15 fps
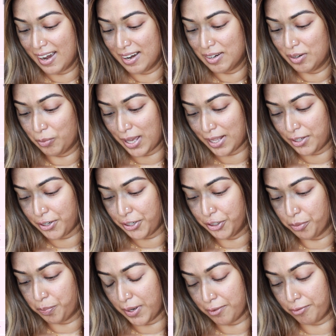Whether
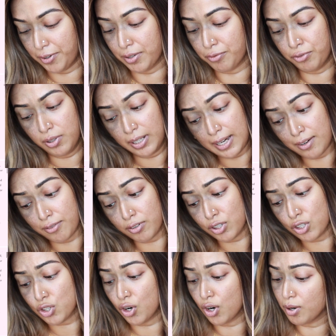you prefer a full
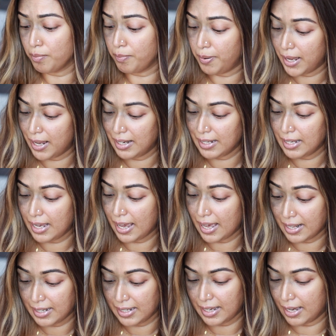coverage or barely
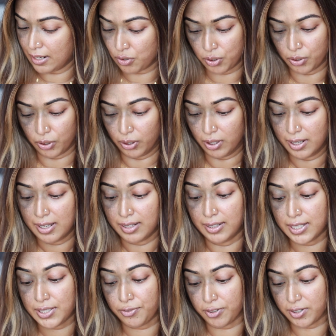any at all,
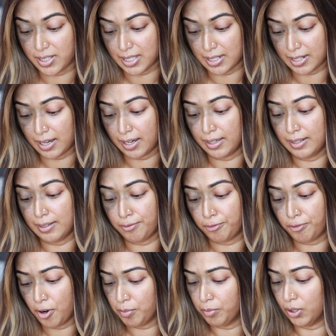this versatile
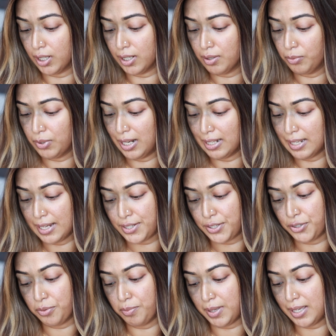formula will let
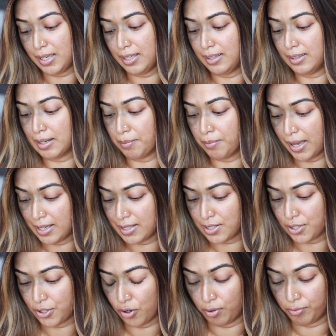you be the
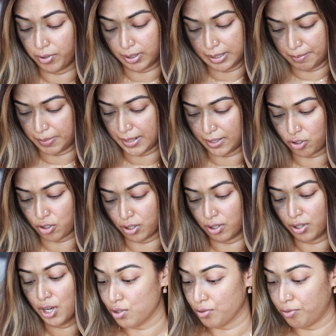master of your
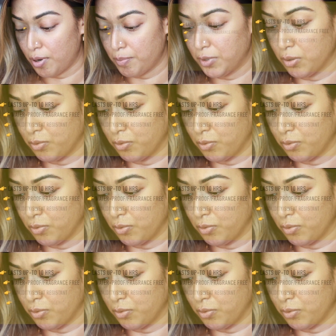complexion. So from the